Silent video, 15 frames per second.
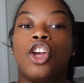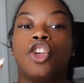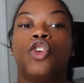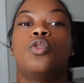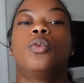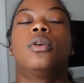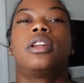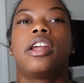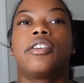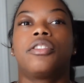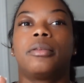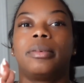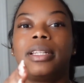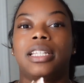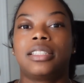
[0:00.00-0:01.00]
You will
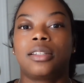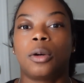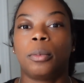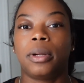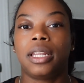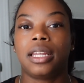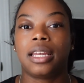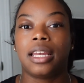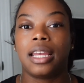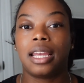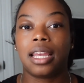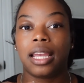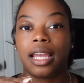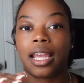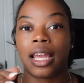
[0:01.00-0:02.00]
never be disobedient
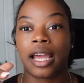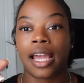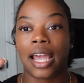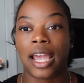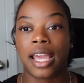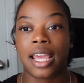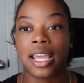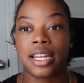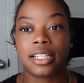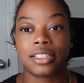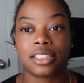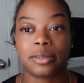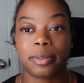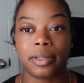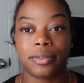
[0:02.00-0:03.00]
and it
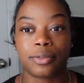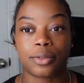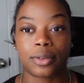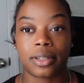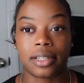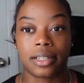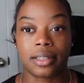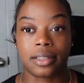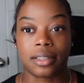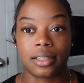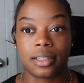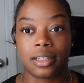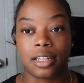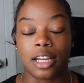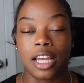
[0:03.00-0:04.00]
just be free.
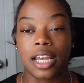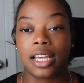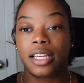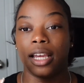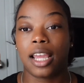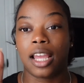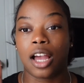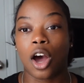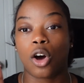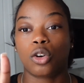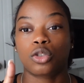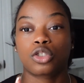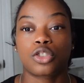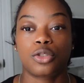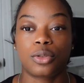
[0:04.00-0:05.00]
It
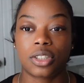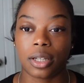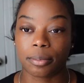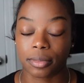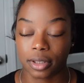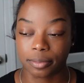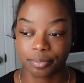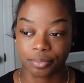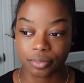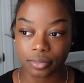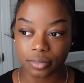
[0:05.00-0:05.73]
costs you something.